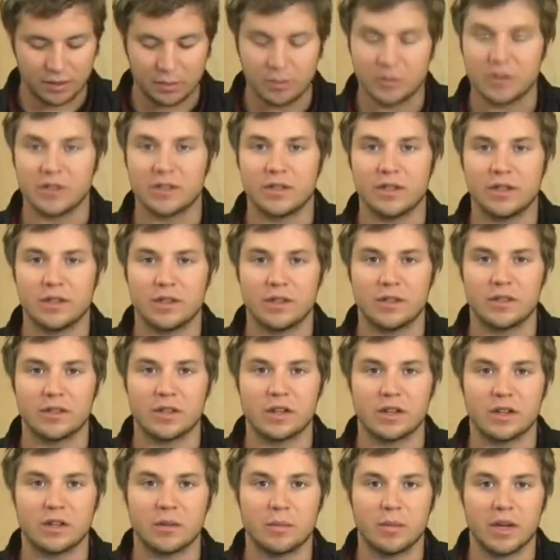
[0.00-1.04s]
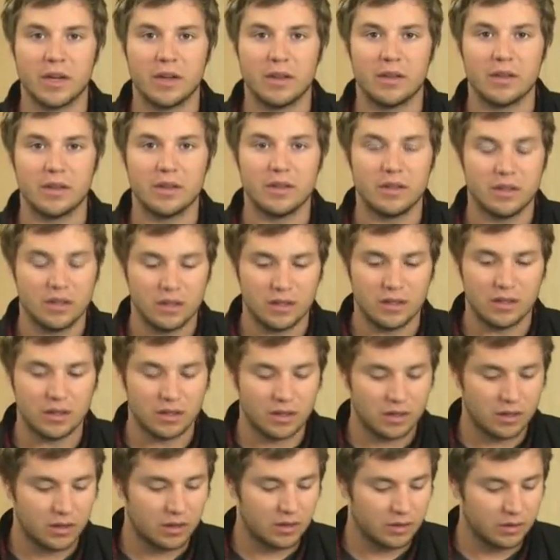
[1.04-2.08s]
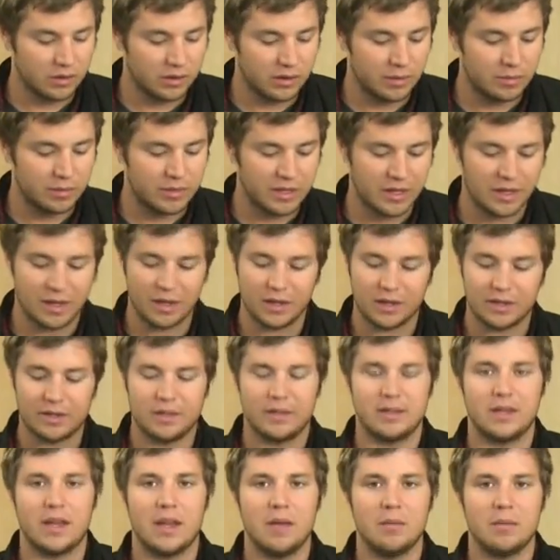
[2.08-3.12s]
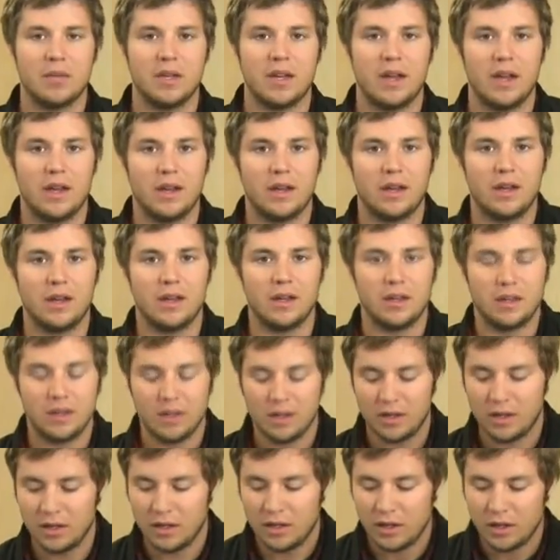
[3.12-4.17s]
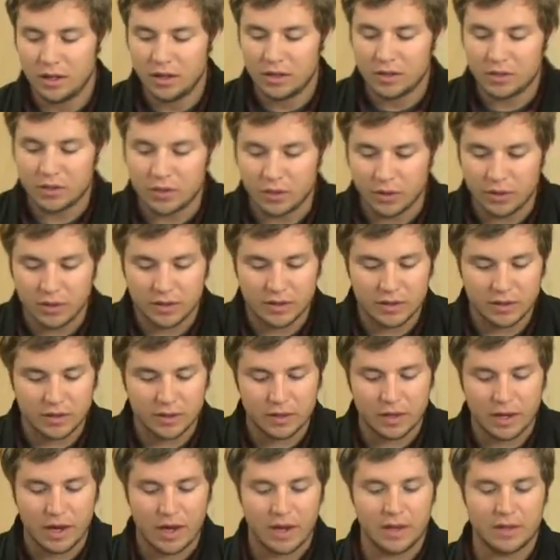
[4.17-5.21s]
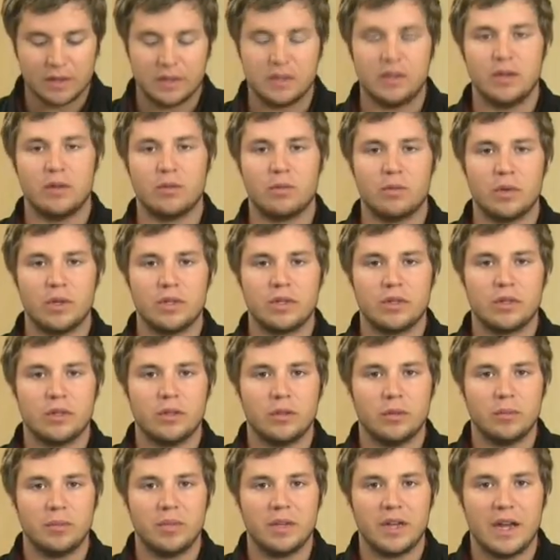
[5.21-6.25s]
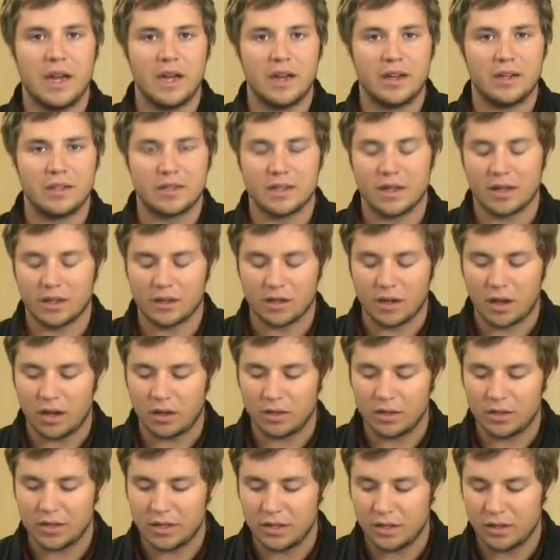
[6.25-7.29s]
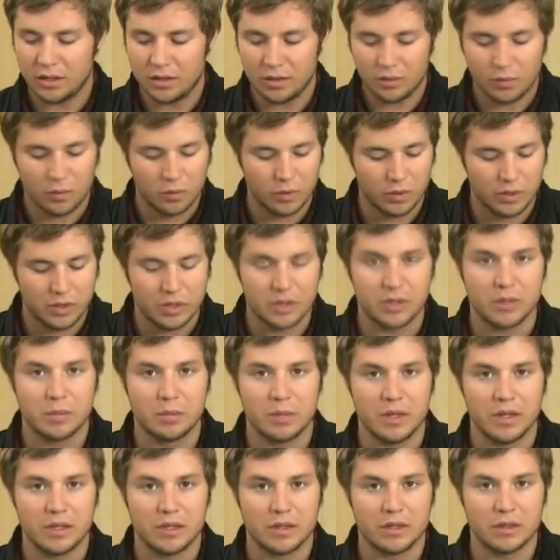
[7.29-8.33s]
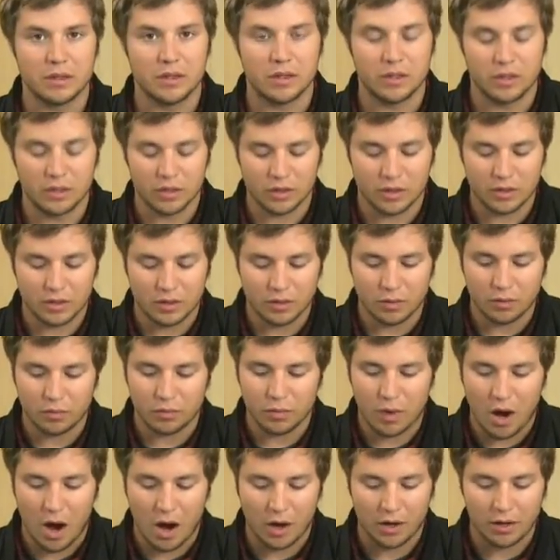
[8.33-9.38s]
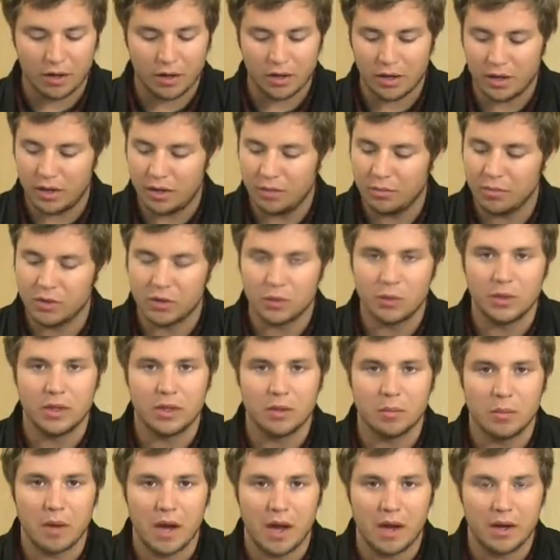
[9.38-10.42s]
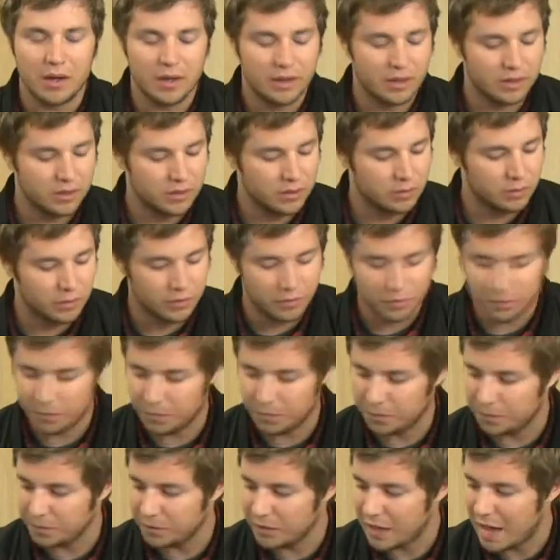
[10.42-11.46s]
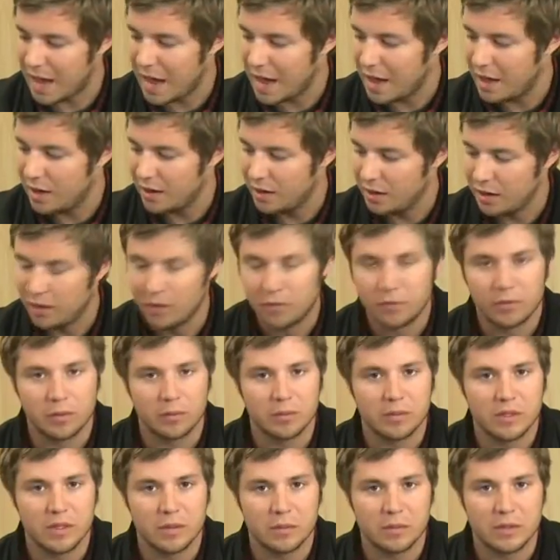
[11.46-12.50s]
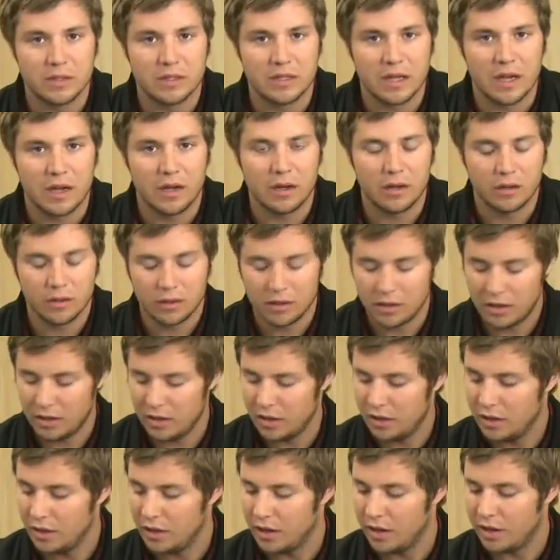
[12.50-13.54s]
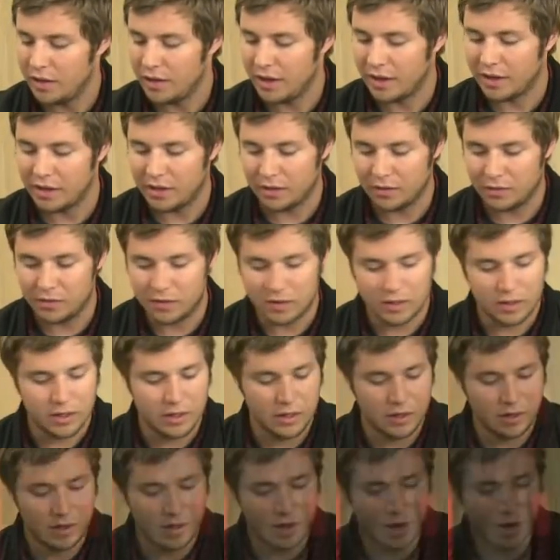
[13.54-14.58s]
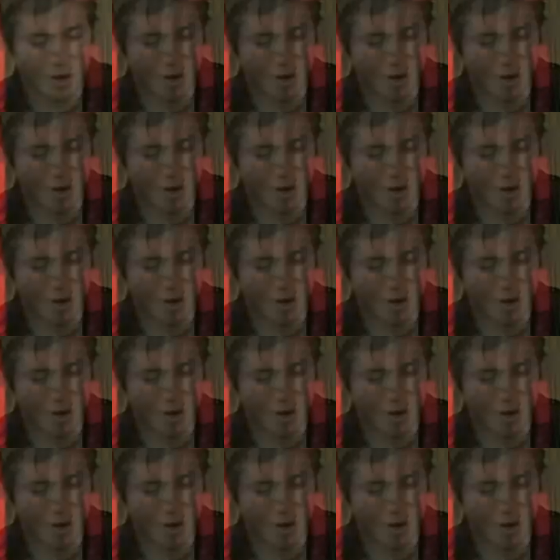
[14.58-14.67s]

I'm just here to talk about the LibTech Skate Banana. So this has the original banana technology, which is basically just rocker in between the bindings with flat from tip to tail. And that gives it that